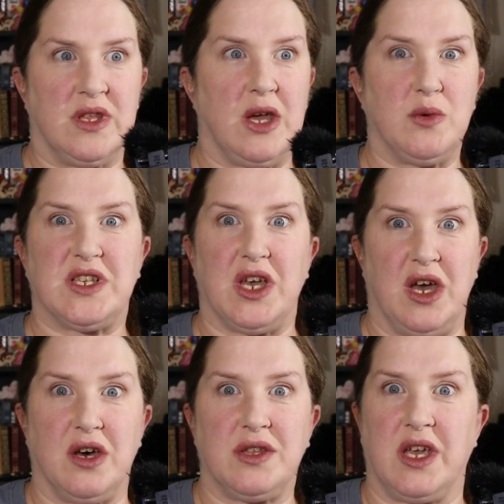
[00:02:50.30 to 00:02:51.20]
That was a
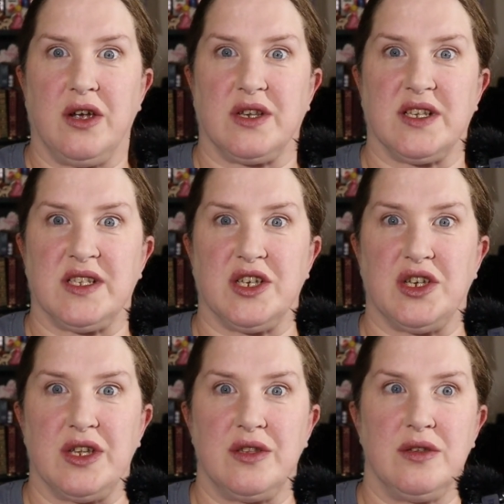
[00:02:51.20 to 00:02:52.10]
healthcare
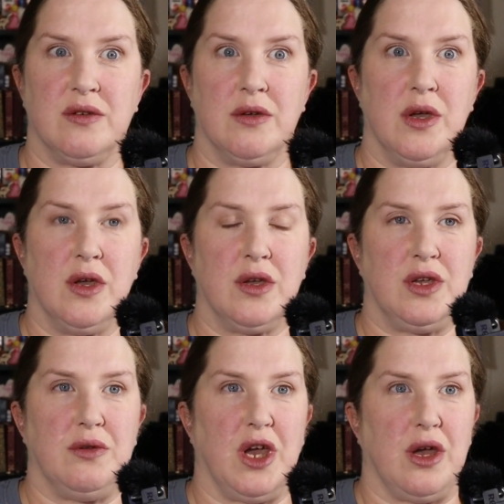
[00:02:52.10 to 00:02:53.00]
decision,
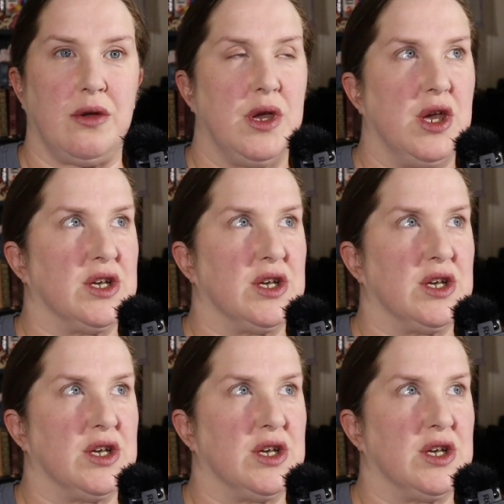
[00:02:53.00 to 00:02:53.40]
you know?